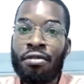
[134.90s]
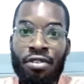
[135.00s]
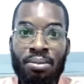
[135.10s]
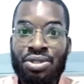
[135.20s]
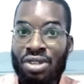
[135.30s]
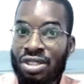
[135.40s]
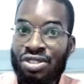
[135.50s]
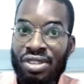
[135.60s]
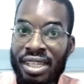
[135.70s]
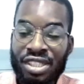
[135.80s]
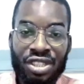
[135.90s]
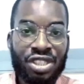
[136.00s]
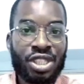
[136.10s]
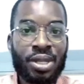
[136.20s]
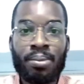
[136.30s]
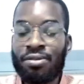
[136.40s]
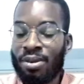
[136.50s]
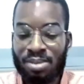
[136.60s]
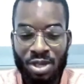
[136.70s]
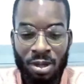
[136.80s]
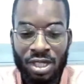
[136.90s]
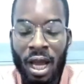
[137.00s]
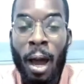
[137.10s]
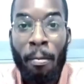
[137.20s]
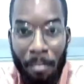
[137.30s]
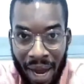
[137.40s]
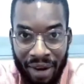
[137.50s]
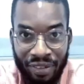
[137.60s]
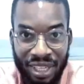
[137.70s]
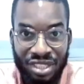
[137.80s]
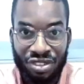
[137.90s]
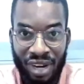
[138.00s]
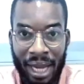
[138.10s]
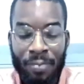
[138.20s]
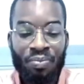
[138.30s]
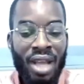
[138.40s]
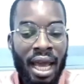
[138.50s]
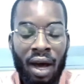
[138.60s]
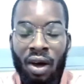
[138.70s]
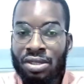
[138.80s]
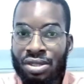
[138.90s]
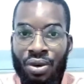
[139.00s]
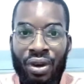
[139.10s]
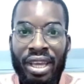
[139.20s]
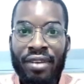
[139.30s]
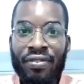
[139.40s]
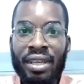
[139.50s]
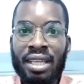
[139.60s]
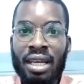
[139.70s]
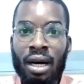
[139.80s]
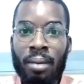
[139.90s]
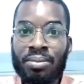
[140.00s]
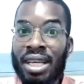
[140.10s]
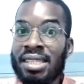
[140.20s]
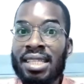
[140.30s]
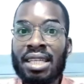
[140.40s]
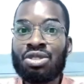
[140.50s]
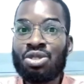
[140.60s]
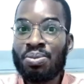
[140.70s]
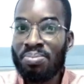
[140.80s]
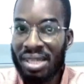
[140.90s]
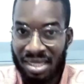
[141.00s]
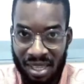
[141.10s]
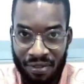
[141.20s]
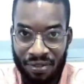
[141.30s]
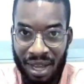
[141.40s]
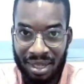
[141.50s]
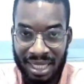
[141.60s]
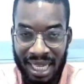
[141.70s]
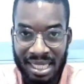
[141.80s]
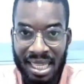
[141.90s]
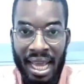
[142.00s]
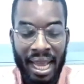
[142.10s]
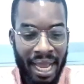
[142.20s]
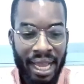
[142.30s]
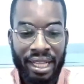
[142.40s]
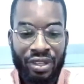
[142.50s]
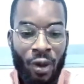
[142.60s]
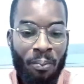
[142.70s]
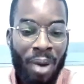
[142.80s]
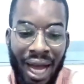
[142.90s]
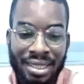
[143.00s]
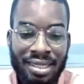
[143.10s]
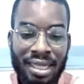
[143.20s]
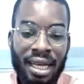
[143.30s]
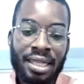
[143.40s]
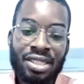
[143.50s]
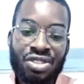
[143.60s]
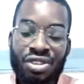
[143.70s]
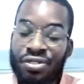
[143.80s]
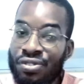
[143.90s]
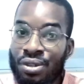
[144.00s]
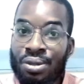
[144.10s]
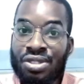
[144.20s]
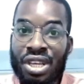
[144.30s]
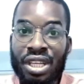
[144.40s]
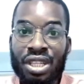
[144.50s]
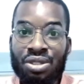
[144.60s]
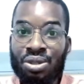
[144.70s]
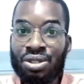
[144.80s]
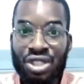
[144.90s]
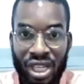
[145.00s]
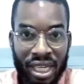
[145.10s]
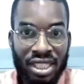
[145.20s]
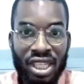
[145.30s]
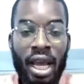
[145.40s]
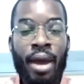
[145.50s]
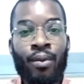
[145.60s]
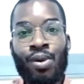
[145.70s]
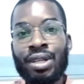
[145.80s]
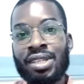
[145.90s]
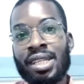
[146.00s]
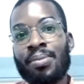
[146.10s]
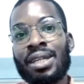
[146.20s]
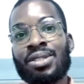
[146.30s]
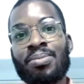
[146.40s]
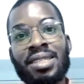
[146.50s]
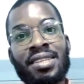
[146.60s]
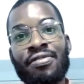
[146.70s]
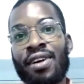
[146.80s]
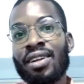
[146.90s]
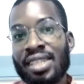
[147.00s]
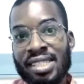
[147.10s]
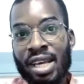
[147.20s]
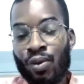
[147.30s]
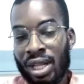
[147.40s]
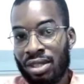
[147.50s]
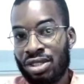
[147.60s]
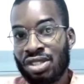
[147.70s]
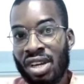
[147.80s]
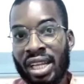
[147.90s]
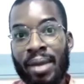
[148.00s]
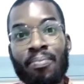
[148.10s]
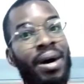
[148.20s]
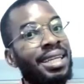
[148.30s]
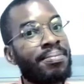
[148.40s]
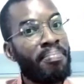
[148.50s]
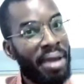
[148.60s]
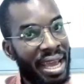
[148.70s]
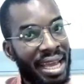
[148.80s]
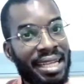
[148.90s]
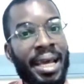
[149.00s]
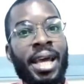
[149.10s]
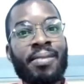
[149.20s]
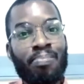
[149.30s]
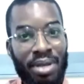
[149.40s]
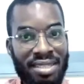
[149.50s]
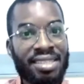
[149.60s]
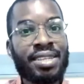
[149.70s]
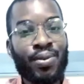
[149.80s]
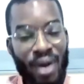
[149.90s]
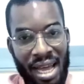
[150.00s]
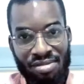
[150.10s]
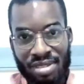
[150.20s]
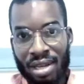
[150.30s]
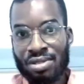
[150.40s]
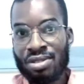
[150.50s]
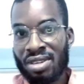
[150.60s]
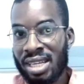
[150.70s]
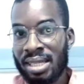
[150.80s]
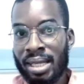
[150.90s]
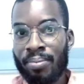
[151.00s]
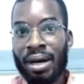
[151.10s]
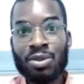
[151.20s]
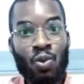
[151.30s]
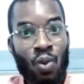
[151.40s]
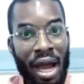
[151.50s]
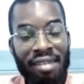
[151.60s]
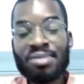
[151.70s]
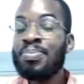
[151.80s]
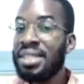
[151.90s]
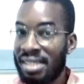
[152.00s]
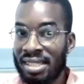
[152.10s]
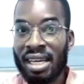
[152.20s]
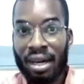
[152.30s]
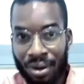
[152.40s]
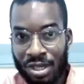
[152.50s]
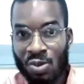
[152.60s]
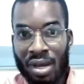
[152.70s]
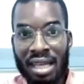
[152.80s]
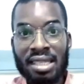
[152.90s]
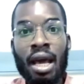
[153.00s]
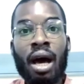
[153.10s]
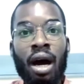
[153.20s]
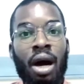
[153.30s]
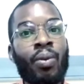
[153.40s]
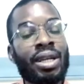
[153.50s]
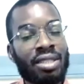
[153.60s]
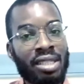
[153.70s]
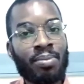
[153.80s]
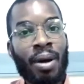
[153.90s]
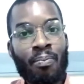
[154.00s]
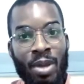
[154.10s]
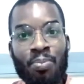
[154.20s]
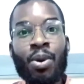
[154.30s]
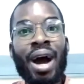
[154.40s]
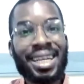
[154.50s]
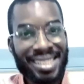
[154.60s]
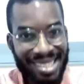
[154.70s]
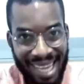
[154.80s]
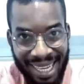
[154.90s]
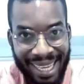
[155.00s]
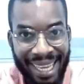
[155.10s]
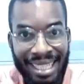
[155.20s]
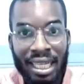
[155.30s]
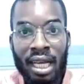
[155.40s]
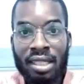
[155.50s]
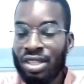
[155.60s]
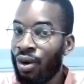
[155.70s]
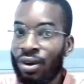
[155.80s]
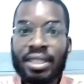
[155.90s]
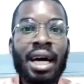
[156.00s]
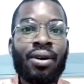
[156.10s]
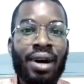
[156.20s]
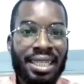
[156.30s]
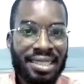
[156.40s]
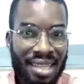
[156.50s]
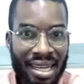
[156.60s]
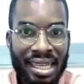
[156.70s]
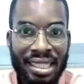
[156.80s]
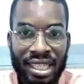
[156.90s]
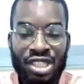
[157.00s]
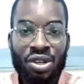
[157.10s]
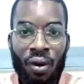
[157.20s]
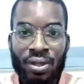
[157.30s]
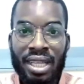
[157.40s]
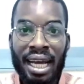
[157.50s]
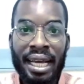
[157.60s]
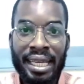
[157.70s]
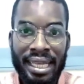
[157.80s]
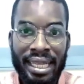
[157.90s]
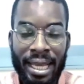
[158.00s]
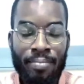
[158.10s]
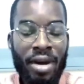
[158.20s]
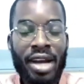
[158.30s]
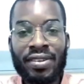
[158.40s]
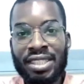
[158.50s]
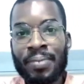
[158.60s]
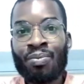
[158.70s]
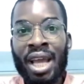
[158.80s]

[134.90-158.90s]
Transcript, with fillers: from such relationship, from such marriage, right? Also, if it, um, there is not domestic violence and your partner is refusing to change. When we're talking about domestic violence here, we're not just talking about men beating their wives. We're also talking about wives beating their husbands. Uh, we're talking about people attacking the other or attacking each other in a marriage.